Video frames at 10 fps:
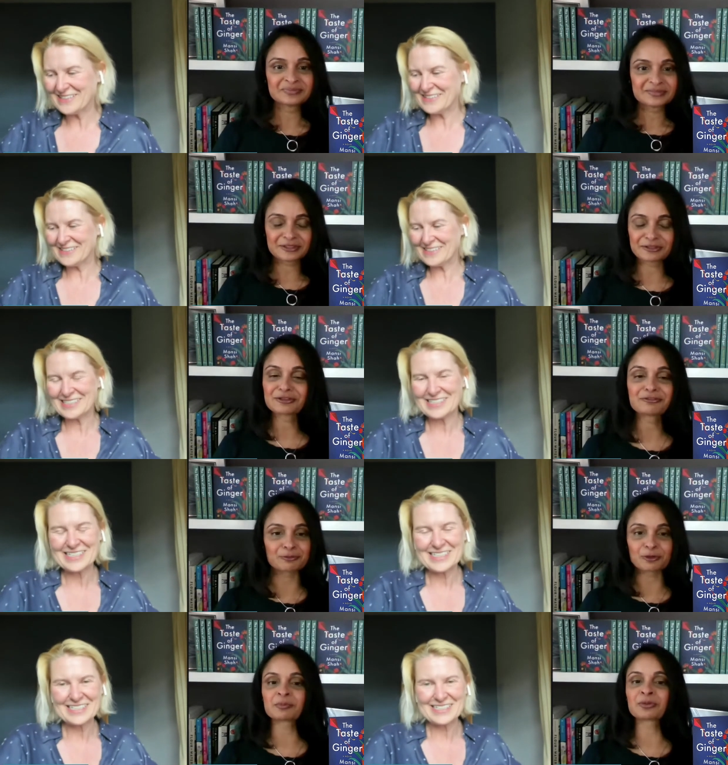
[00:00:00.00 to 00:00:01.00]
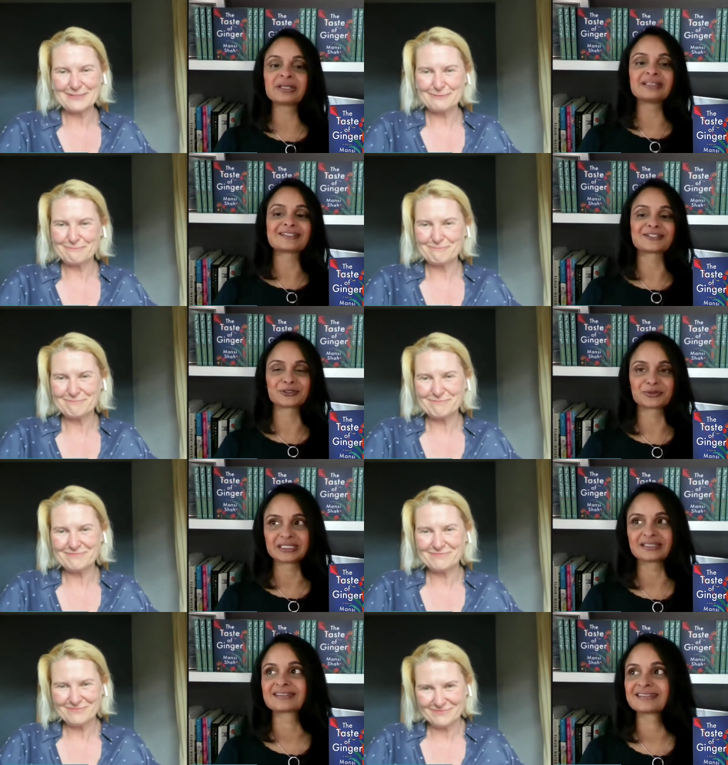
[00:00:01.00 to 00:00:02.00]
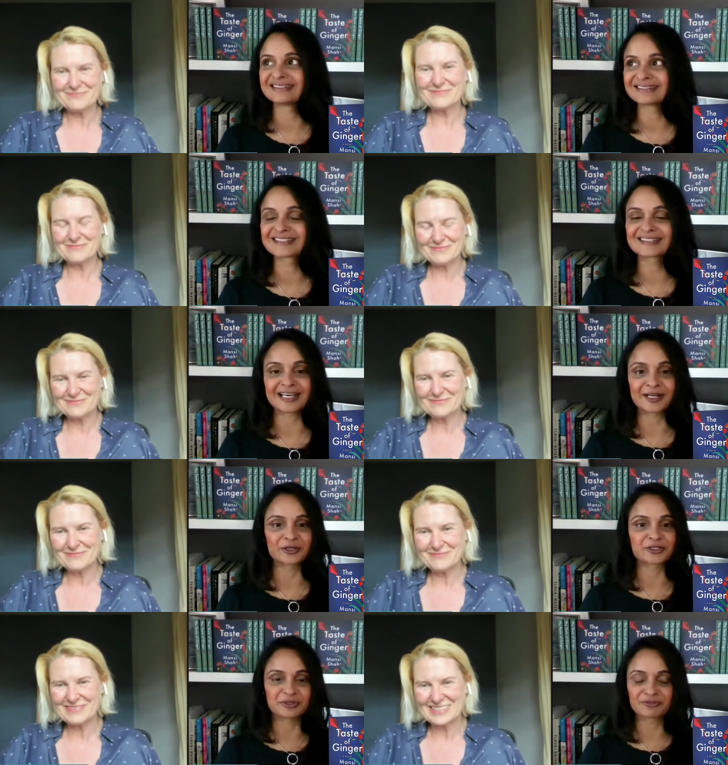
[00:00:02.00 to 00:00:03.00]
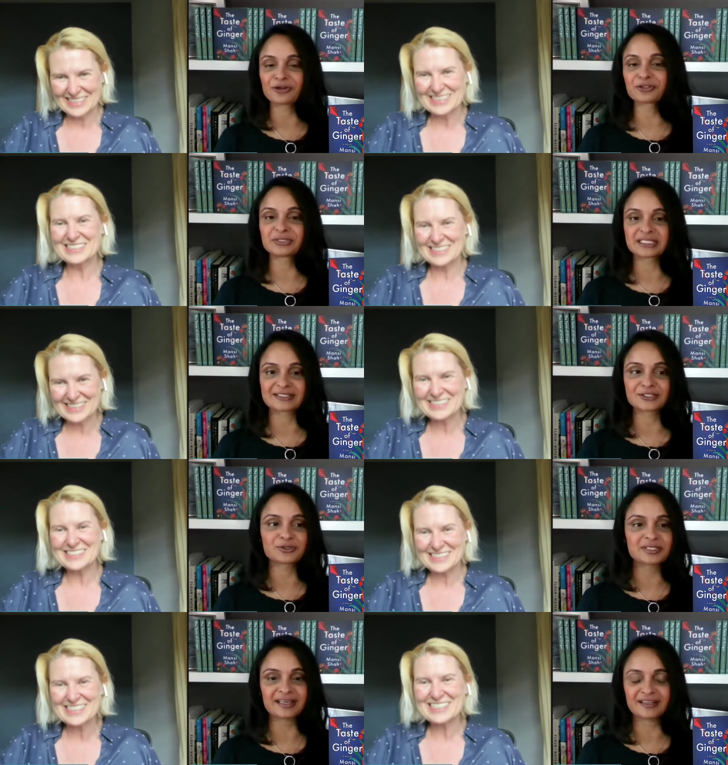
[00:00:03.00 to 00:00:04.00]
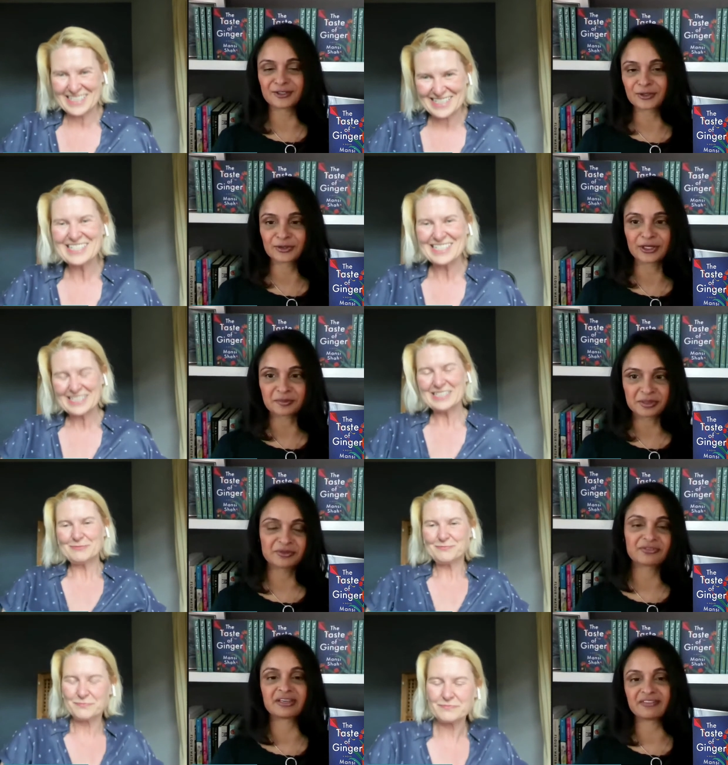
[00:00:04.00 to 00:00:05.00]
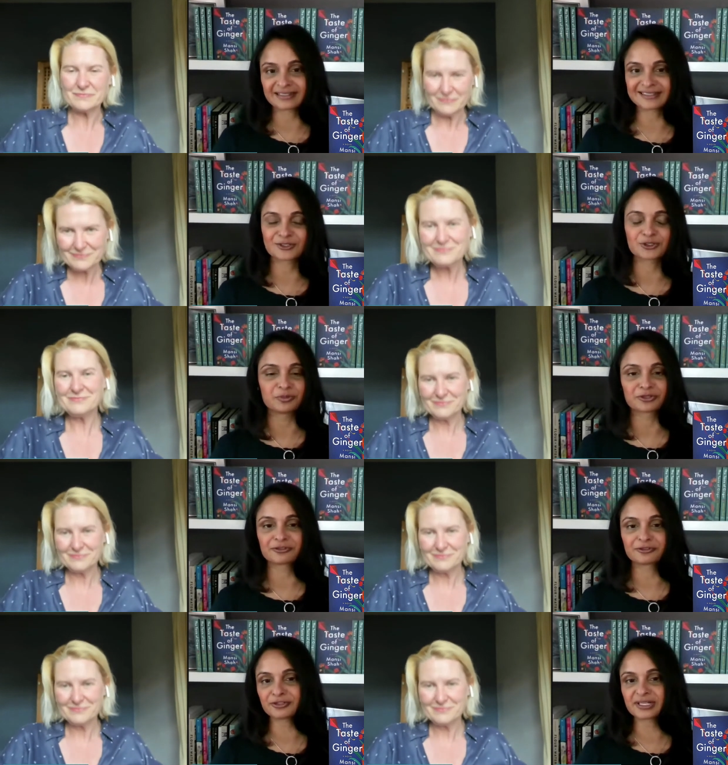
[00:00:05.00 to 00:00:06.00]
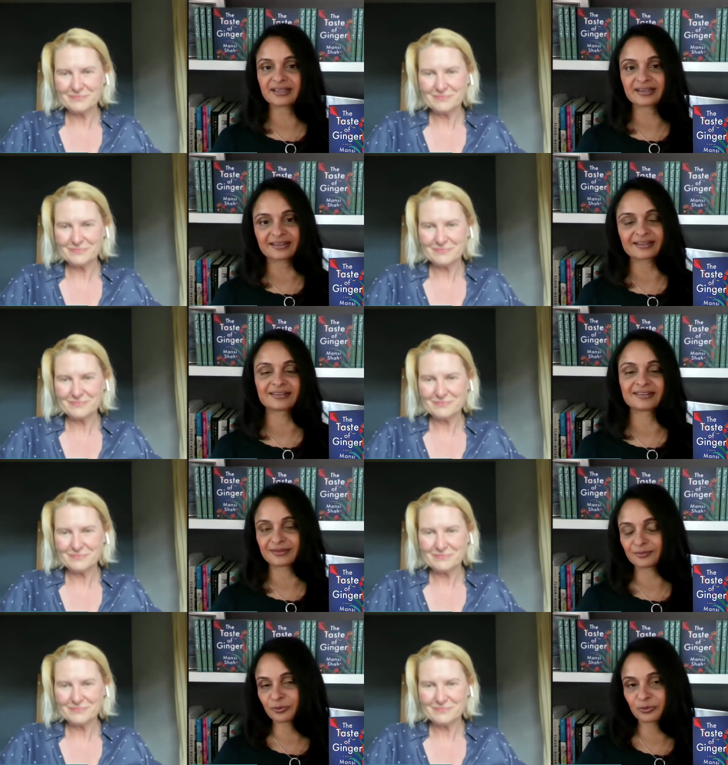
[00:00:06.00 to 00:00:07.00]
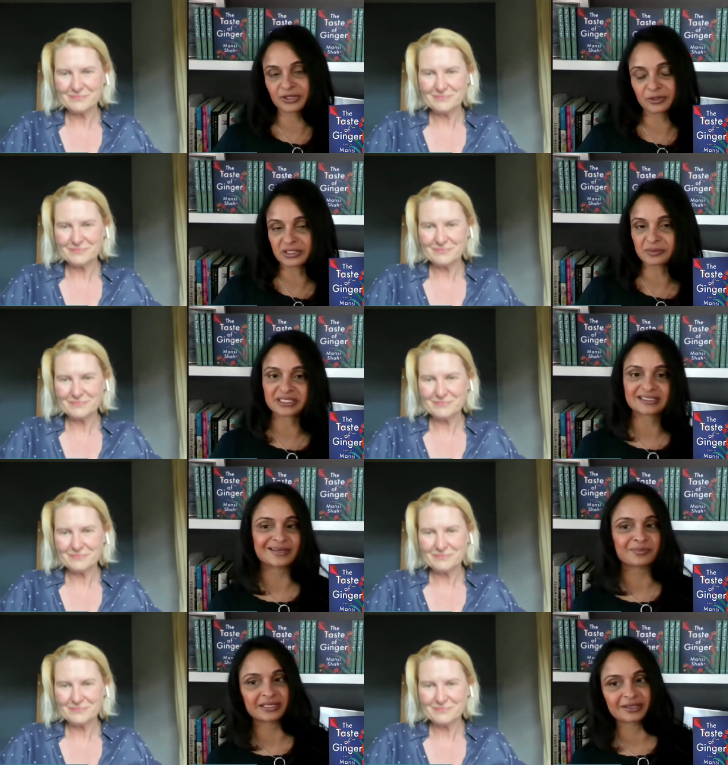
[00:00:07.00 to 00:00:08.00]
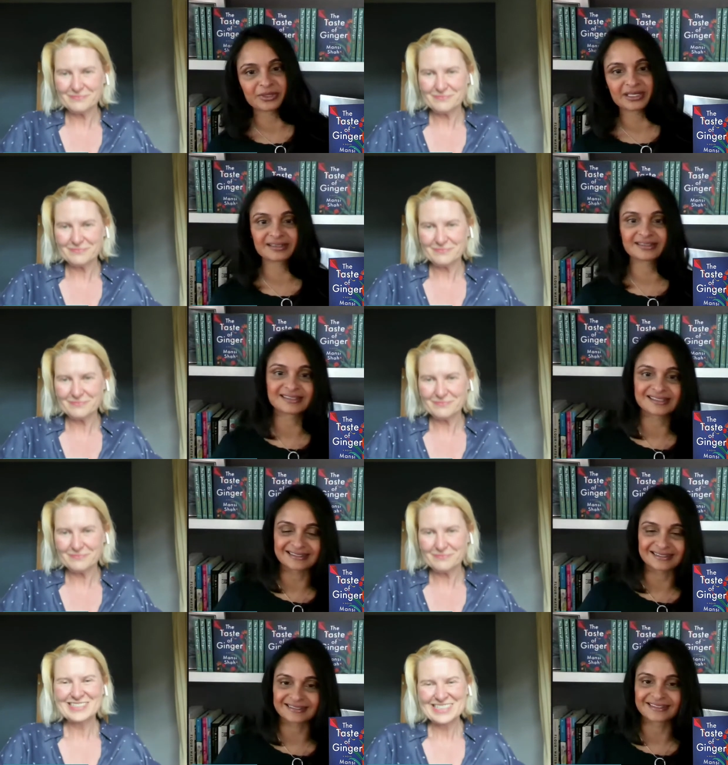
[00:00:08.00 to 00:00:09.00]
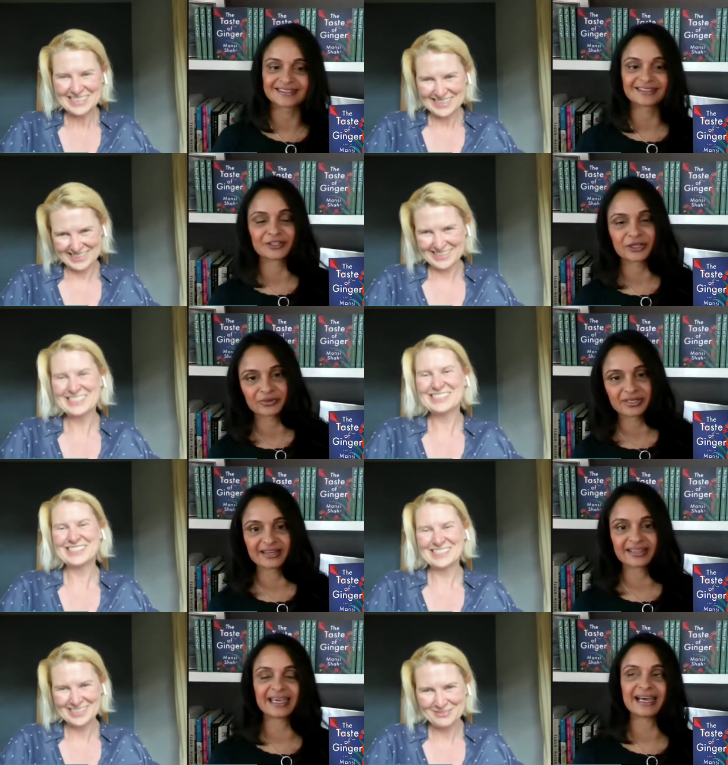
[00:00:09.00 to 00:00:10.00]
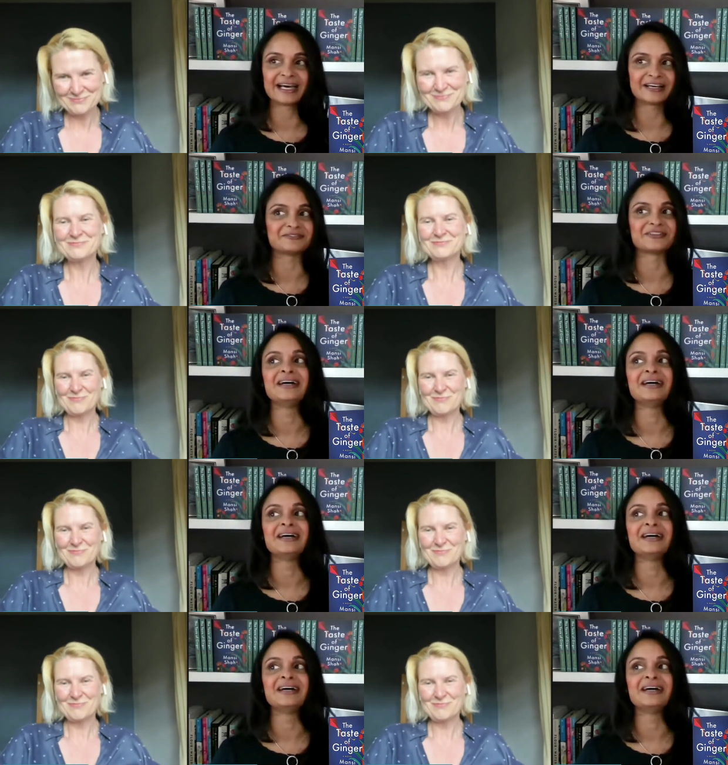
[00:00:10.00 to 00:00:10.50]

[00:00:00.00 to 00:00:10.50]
Speaker 1: the 4.2 is staggering to me for all the reasons you said. A lot of people, if they have access to a book for free, they wouldn't have picked it up anyways, and and now they have.